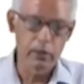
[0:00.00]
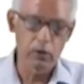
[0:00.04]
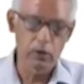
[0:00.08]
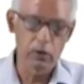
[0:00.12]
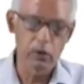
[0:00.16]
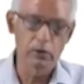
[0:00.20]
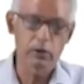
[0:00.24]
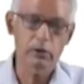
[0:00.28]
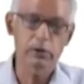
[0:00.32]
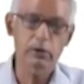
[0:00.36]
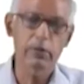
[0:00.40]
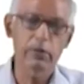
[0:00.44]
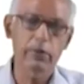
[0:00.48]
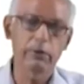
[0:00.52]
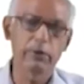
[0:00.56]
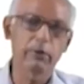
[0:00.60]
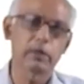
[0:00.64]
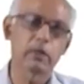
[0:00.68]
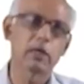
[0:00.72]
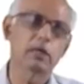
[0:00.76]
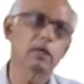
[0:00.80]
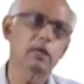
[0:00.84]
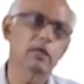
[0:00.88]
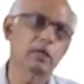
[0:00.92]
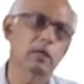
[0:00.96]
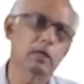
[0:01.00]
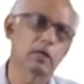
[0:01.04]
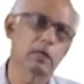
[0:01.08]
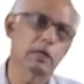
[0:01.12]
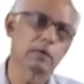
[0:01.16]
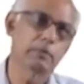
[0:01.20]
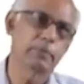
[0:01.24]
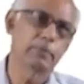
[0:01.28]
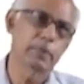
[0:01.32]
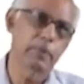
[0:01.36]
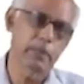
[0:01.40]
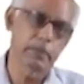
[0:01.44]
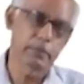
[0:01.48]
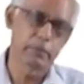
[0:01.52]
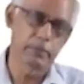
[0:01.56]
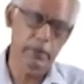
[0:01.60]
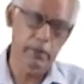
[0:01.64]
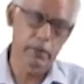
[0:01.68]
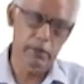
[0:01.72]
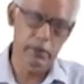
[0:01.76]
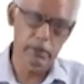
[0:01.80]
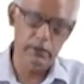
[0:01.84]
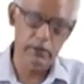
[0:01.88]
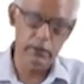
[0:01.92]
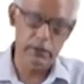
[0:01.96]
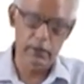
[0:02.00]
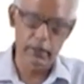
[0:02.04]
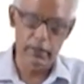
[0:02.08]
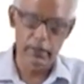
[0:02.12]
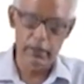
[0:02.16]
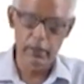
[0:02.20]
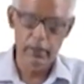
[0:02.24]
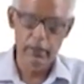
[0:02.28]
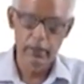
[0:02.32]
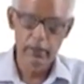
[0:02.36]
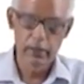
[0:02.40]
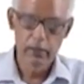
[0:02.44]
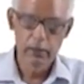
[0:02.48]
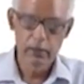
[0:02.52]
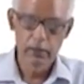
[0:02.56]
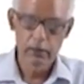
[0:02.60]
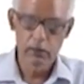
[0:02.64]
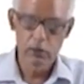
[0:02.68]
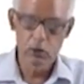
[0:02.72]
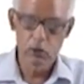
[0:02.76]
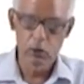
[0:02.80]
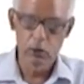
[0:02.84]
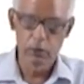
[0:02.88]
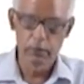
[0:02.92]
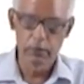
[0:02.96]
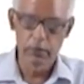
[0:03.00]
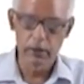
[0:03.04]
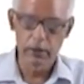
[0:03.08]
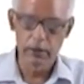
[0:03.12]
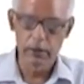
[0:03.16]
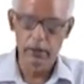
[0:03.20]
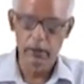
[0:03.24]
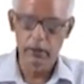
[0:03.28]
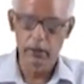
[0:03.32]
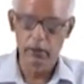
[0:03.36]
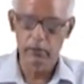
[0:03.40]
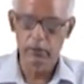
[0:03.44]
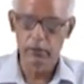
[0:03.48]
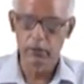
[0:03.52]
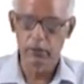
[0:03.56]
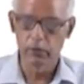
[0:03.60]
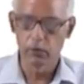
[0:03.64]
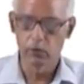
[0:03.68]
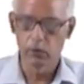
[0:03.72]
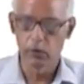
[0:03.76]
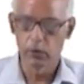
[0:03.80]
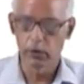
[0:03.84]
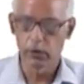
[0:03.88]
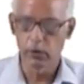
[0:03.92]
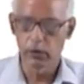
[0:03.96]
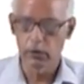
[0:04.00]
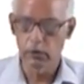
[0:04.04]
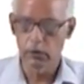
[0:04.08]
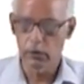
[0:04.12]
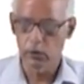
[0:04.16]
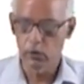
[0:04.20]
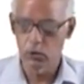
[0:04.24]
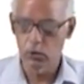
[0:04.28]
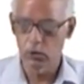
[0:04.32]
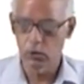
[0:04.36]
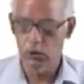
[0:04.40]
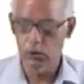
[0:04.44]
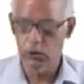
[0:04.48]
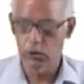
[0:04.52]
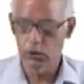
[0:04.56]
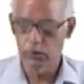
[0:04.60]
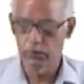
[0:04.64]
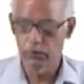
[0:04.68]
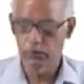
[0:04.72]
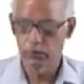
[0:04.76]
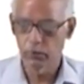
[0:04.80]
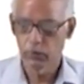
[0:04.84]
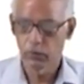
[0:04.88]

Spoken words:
on several parameters like geometry of the voltage source